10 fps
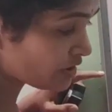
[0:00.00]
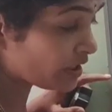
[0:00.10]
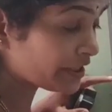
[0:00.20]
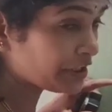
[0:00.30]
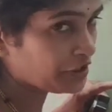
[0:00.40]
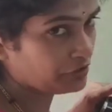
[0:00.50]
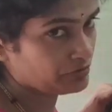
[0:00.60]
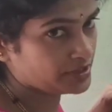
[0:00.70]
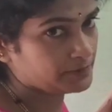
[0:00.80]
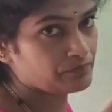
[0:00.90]

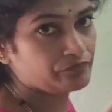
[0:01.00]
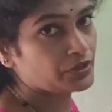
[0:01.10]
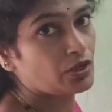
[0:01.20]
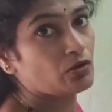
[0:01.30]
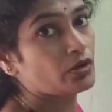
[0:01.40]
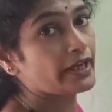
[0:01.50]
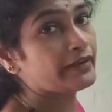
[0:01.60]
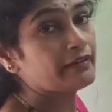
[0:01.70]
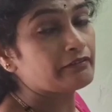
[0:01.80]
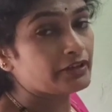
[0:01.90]
continues. Okay,
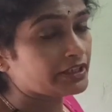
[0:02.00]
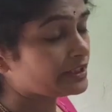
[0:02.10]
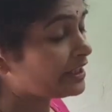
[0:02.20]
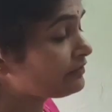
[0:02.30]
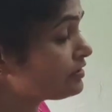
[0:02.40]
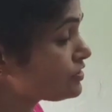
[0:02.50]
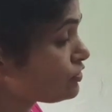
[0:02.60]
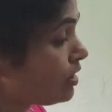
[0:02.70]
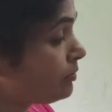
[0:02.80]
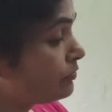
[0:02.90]
when can we
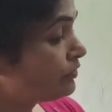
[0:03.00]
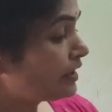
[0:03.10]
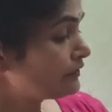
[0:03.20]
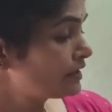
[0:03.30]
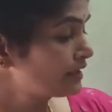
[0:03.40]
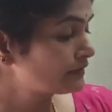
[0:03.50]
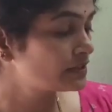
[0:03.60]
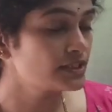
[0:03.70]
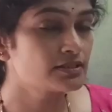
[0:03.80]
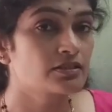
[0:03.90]
stop? When
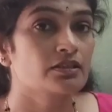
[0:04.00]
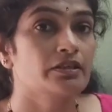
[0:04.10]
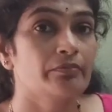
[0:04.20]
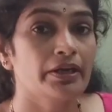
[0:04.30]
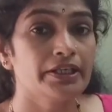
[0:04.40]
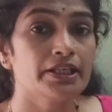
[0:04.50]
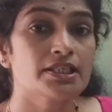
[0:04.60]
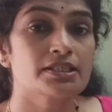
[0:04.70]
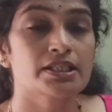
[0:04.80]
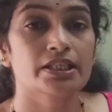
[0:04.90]
this
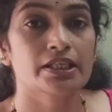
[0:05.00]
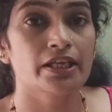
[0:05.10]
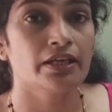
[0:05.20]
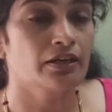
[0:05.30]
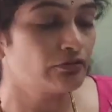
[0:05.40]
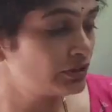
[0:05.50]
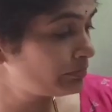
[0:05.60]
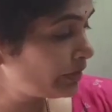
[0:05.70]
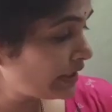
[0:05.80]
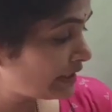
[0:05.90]
remainder's degree will
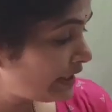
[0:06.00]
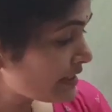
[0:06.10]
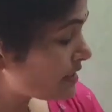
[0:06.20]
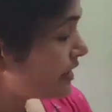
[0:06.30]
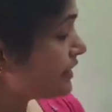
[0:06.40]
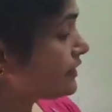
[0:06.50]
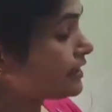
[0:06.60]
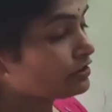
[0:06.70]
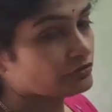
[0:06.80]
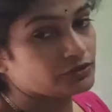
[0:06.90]
be less than
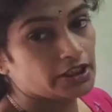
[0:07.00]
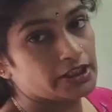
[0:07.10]
that of the